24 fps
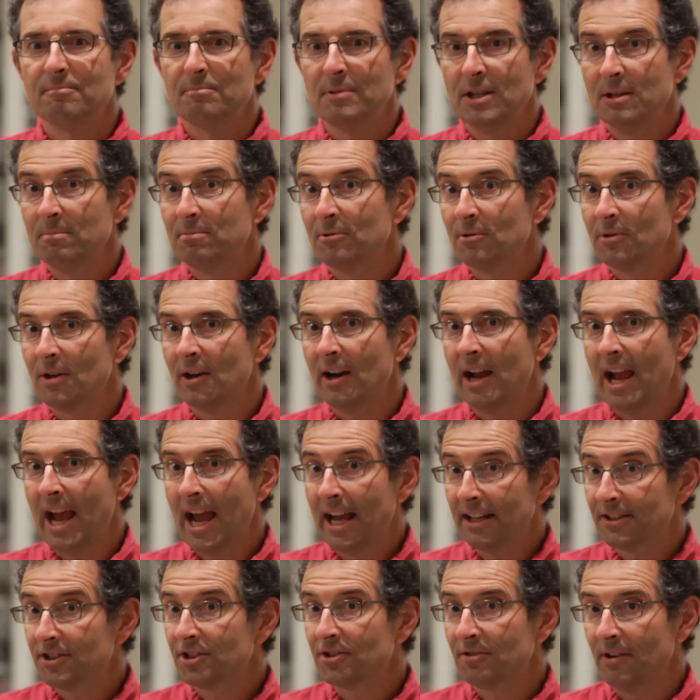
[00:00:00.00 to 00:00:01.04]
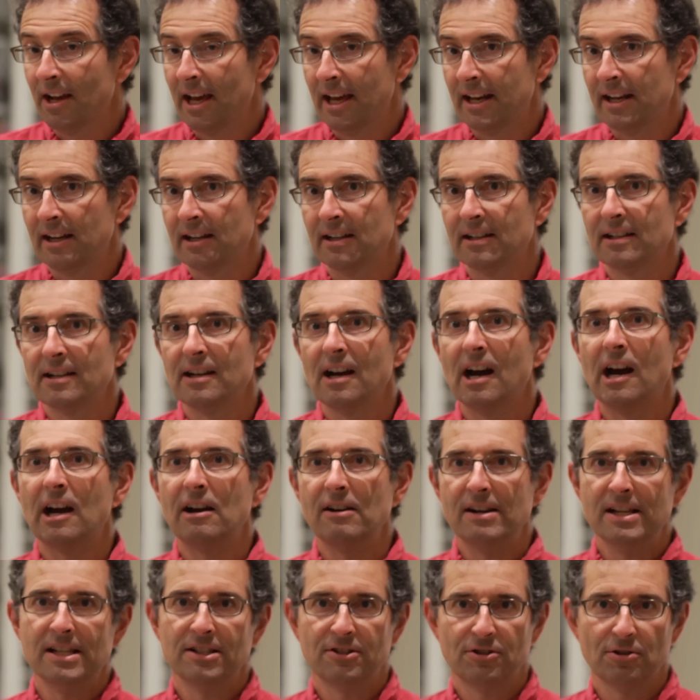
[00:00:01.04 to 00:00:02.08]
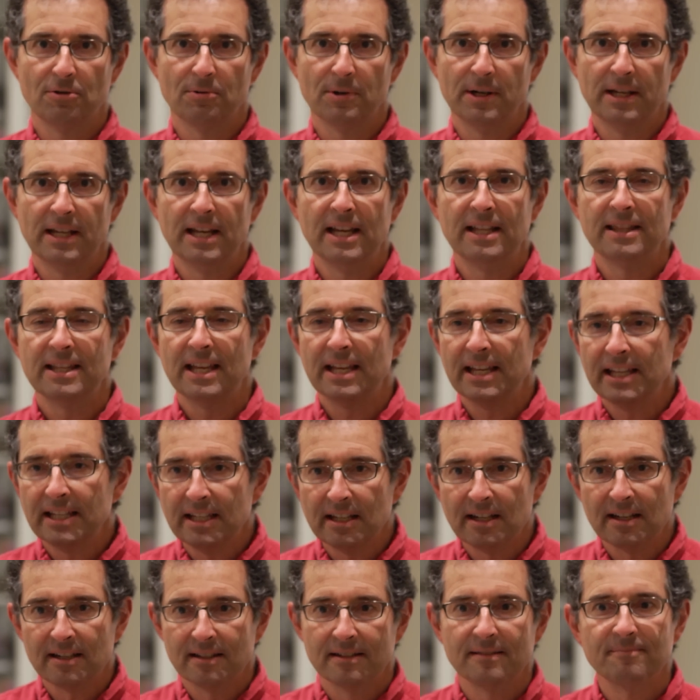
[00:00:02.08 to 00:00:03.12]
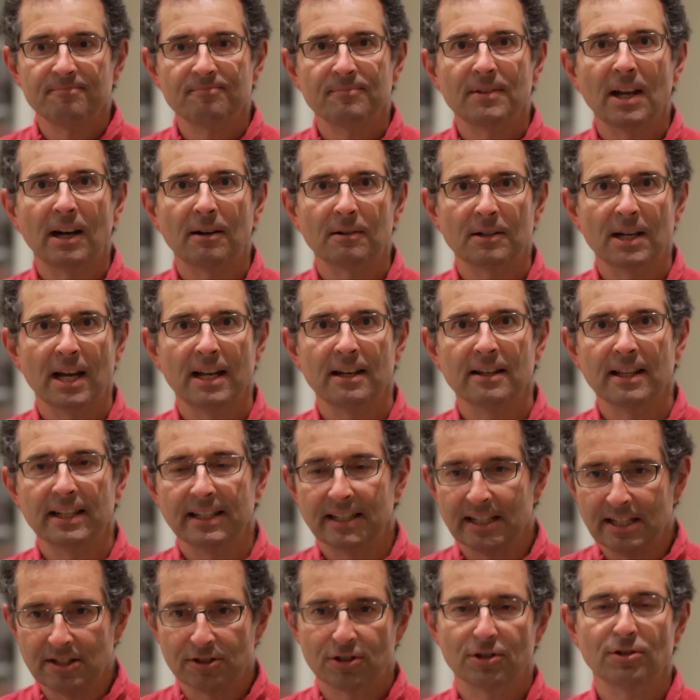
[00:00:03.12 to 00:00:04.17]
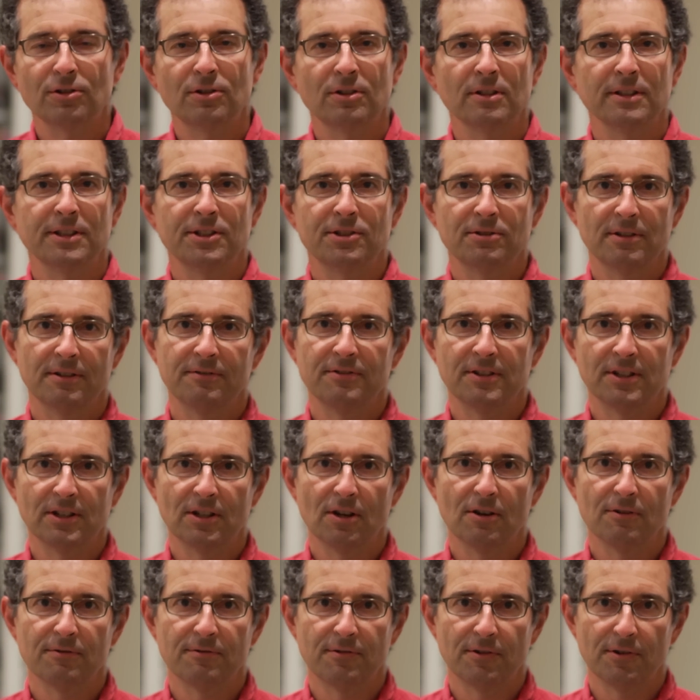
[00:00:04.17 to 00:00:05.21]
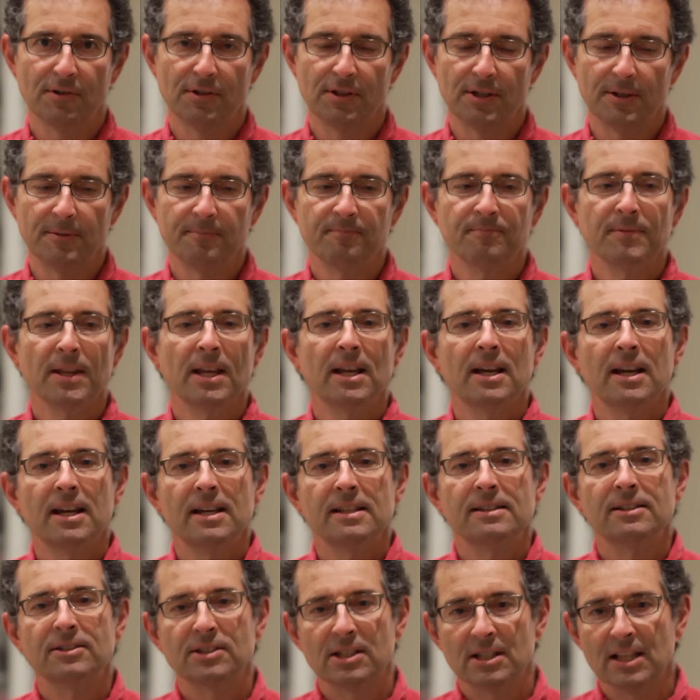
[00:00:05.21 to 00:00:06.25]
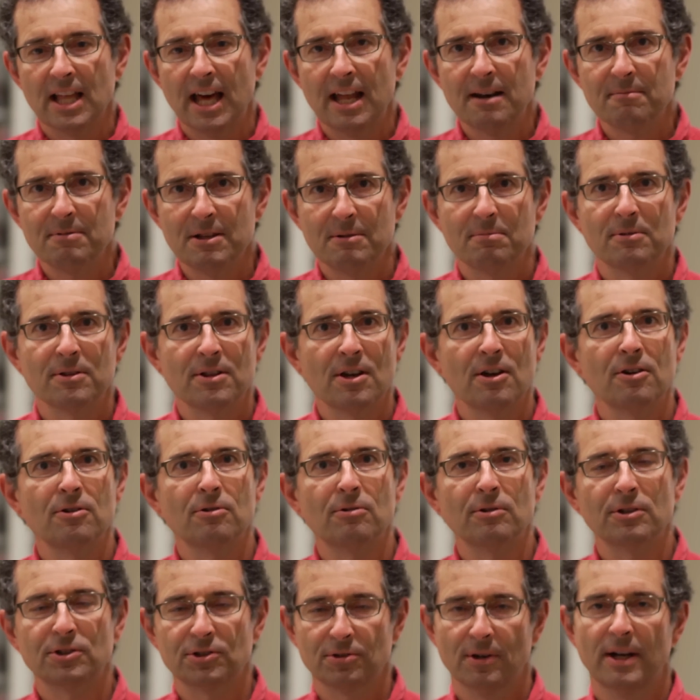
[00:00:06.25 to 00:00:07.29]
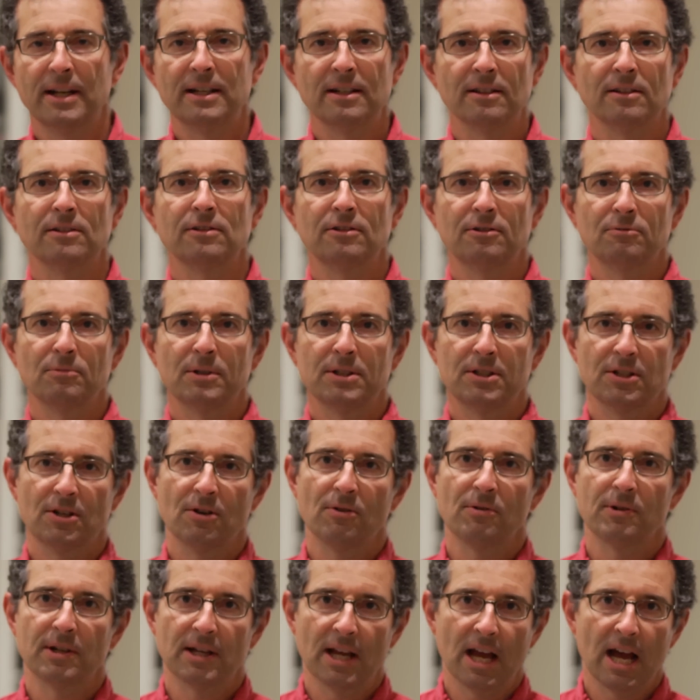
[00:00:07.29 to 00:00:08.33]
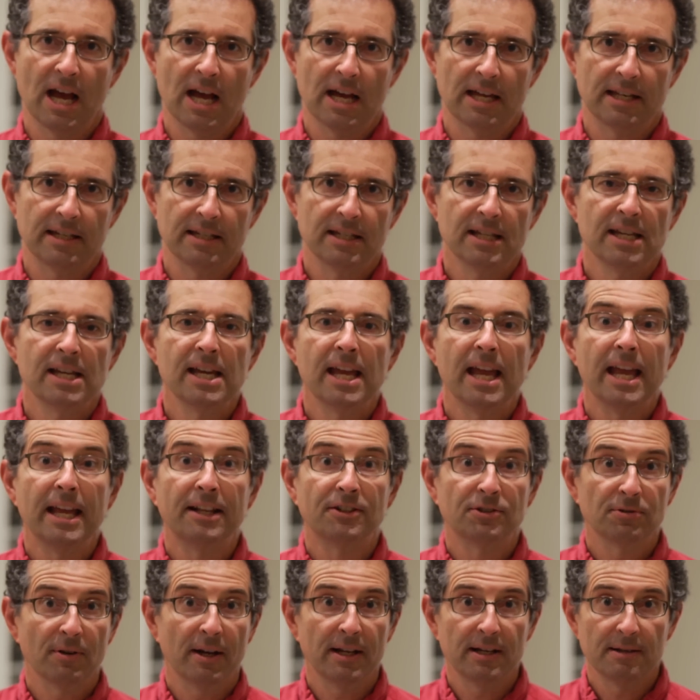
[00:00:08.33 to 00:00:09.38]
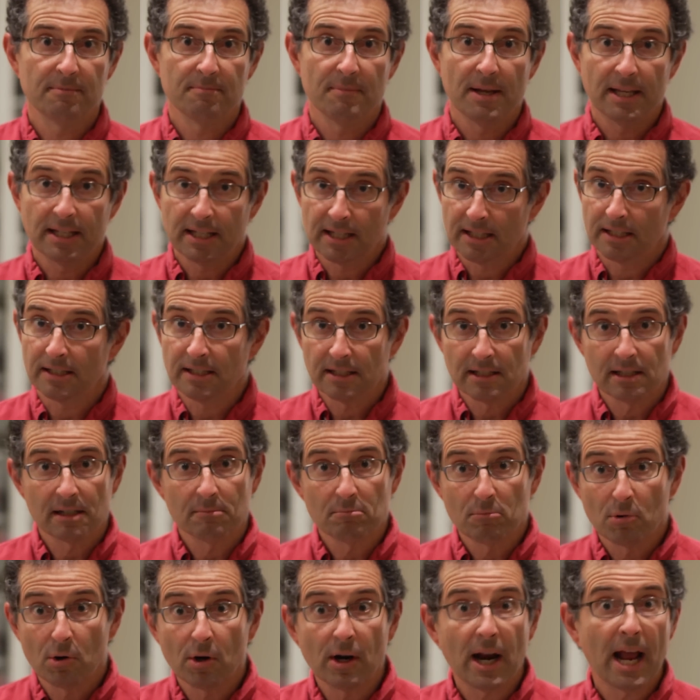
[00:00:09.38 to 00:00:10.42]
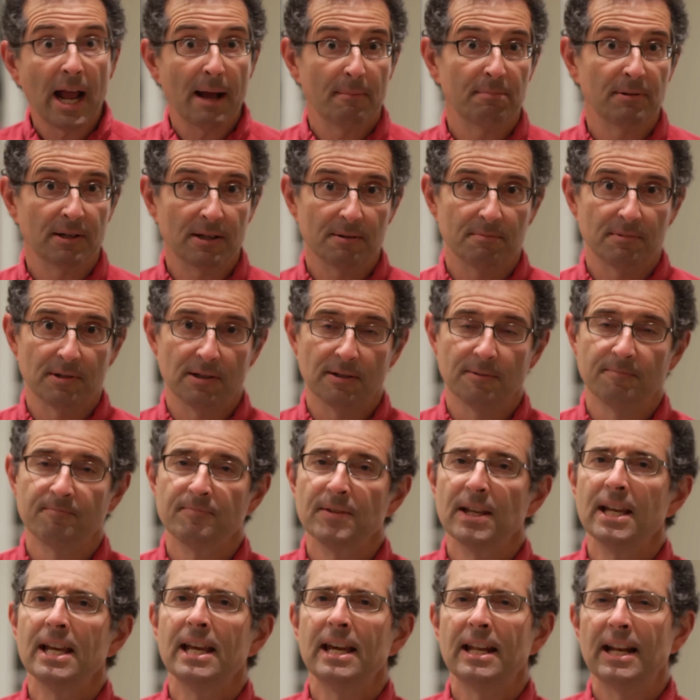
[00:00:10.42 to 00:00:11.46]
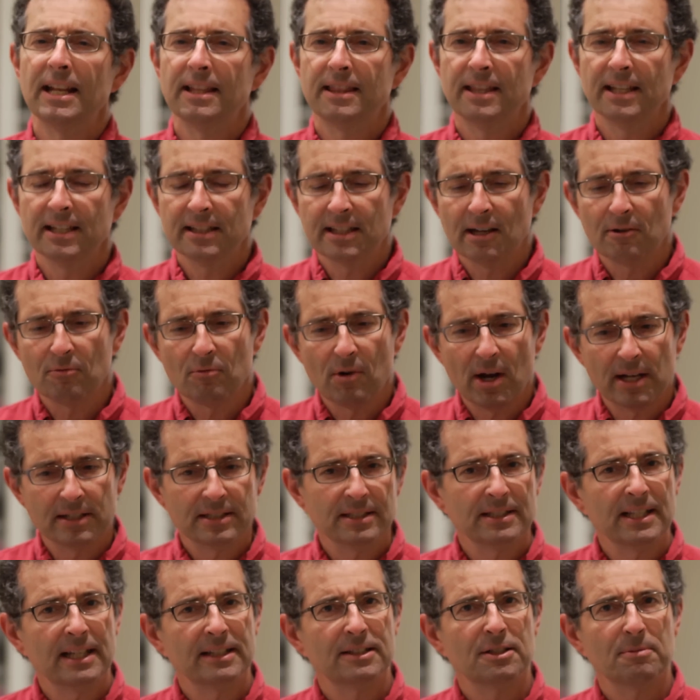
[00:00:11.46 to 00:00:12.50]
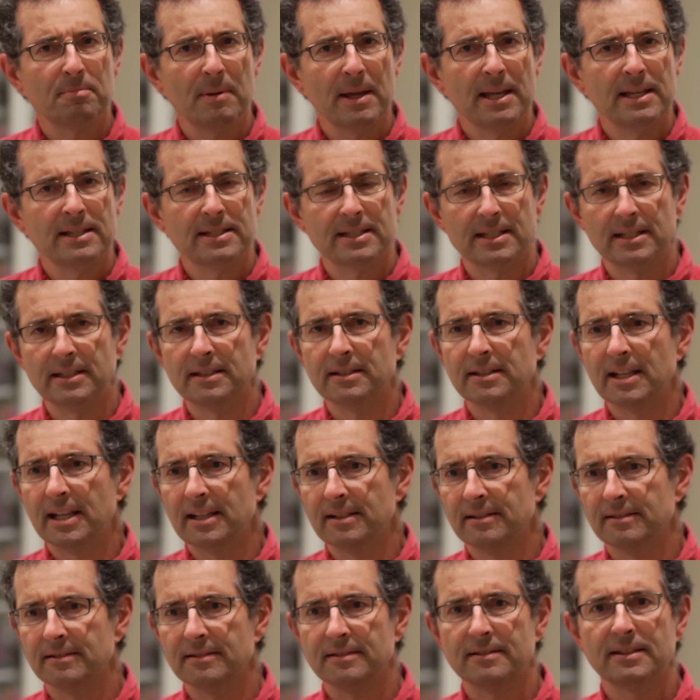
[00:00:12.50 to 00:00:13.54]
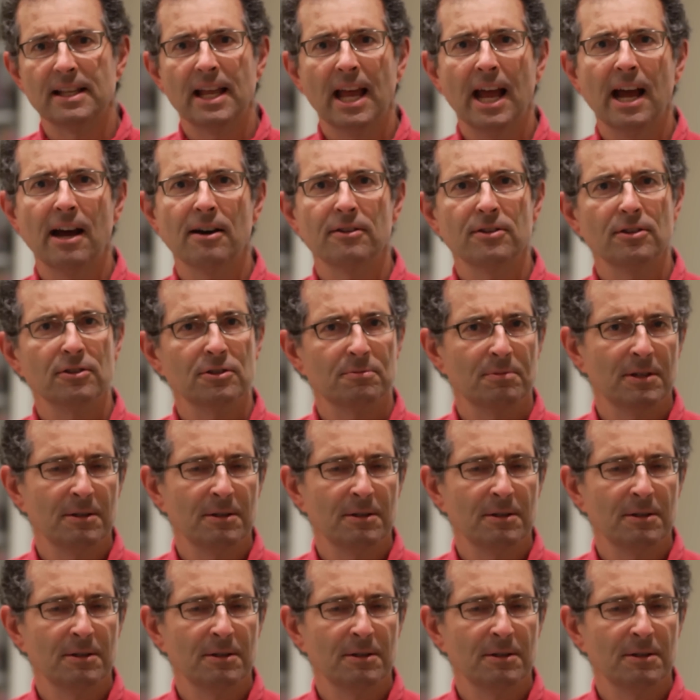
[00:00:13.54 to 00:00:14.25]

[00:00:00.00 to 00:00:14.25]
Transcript: people who are at strata are into it and they are kind of like internally driven to go further. There's a lot of people, though, who are trying to learn what's going on and trying to make it more applicable. And I think that watching that space and, and how those